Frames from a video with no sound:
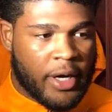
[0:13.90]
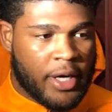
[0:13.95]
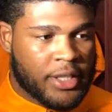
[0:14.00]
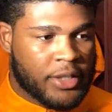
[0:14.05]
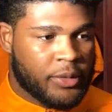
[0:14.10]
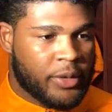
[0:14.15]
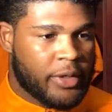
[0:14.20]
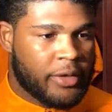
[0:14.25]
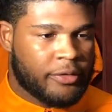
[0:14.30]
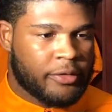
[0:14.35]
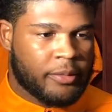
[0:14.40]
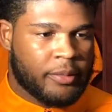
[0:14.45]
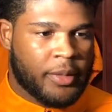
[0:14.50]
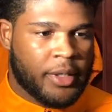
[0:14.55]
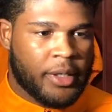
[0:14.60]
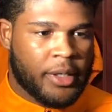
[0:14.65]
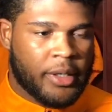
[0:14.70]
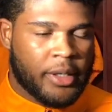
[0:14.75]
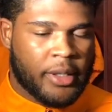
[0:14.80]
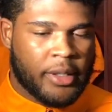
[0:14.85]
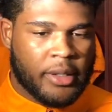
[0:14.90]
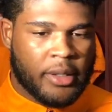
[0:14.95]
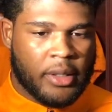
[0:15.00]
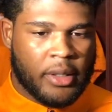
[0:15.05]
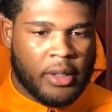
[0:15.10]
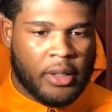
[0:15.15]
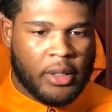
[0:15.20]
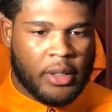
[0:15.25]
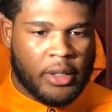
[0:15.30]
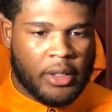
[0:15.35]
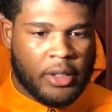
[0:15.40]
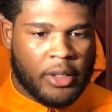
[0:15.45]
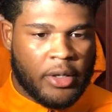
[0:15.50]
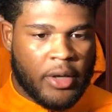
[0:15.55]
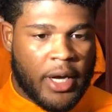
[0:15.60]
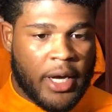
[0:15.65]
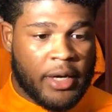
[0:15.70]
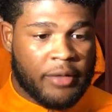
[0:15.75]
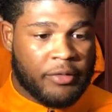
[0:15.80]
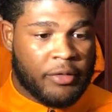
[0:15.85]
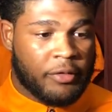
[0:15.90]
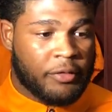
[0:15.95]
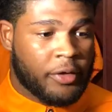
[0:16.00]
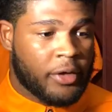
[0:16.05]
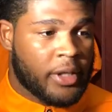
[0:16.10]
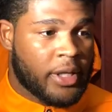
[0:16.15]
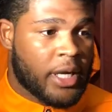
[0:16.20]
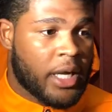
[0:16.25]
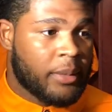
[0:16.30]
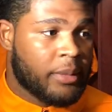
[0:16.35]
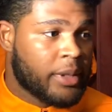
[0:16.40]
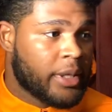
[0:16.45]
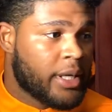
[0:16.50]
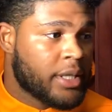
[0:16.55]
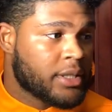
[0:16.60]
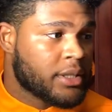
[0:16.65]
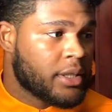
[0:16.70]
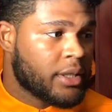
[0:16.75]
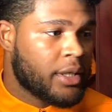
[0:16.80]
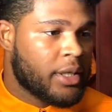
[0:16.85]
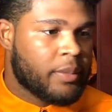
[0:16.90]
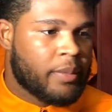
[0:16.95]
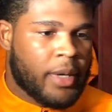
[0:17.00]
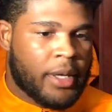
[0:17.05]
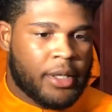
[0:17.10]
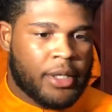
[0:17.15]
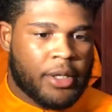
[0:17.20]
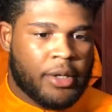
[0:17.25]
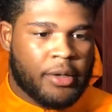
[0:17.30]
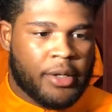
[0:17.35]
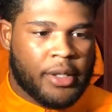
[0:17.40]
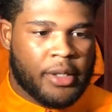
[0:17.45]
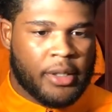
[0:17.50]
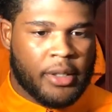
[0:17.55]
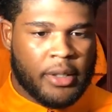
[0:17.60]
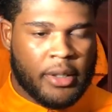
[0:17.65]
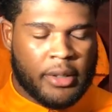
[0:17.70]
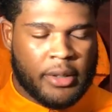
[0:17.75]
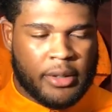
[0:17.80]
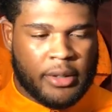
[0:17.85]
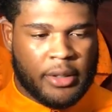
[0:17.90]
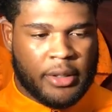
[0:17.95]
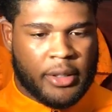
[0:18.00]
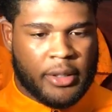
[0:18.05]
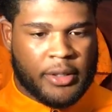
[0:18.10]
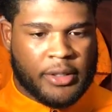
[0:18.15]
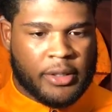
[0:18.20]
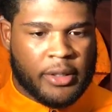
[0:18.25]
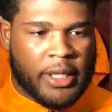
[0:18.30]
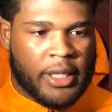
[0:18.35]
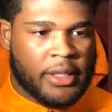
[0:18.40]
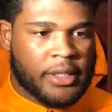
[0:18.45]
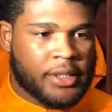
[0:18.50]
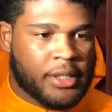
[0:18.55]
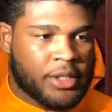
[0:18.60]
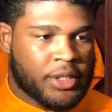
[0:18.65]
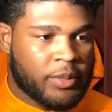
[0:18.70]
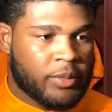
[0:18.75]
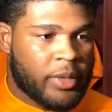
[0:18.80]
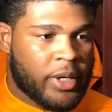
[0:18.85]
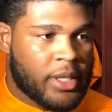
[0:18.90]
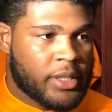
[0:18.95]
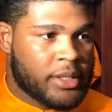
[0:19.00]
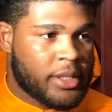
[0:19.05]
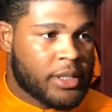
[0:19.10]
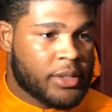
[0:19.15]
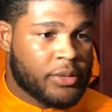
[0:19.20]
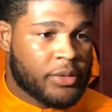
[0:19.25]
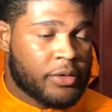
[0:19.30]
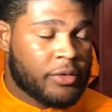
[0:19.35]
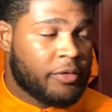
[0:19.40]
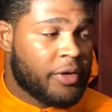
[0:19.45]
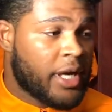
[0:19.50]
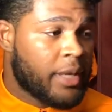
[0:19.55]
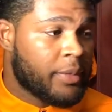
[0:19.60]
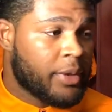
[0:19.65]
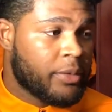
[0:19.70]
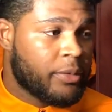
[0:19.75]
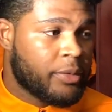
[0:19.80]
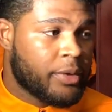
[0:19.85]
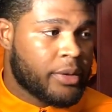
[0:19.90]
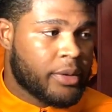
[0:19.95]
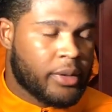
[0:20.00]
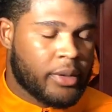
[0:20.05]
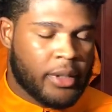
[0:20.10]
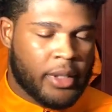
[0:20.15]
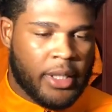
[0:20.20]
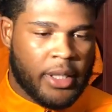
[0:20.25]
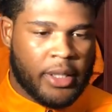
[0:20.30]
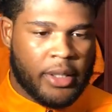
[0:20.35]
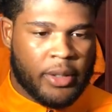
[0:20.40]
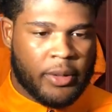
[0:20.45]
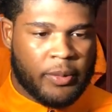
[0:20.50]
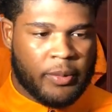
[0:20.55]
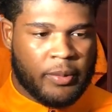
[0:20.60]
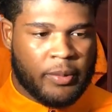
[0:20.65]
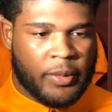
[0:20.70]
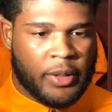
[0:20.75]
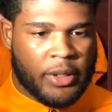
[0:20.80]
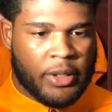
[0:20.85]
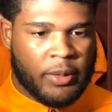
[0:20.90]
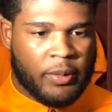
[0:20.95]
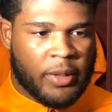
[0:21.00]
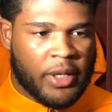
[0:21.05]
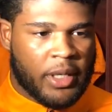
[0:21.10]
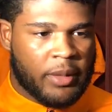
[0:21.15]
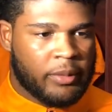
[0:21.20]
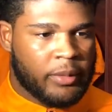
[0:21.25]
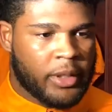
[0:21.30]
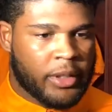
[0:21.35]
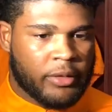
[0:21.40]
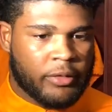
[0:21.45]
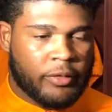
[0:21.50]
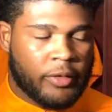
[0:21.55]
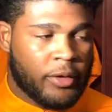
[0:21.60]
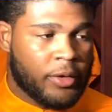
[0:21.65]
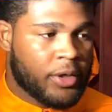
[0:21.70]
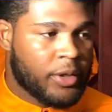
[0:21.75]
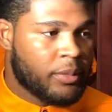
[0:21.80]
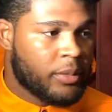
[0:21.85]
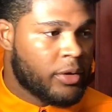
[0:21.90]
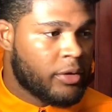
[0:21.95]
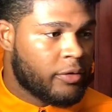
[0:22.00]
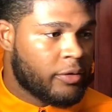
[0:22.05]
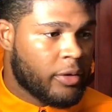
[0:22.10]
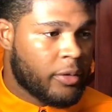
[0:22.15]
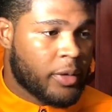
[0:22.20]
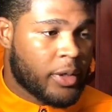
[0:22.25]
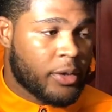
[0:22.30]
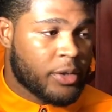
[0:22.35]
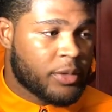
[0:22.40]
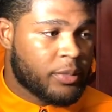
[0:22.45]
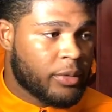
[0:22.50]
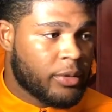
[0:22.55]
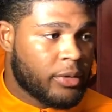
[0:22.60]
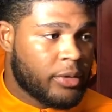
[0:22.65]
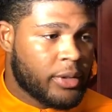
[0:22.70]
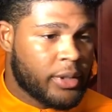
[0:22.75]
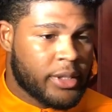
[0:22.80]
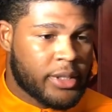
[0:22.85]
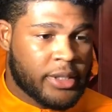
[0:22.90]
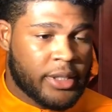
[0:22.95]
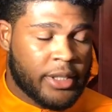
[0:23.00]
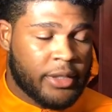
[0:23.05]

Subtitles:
graduated from here, and, you know, I have fulfilled that obligation to get my degree. You know, so that decision process was a family one, you know, but I'm looking forward to moving forward with Coach Pruitt, this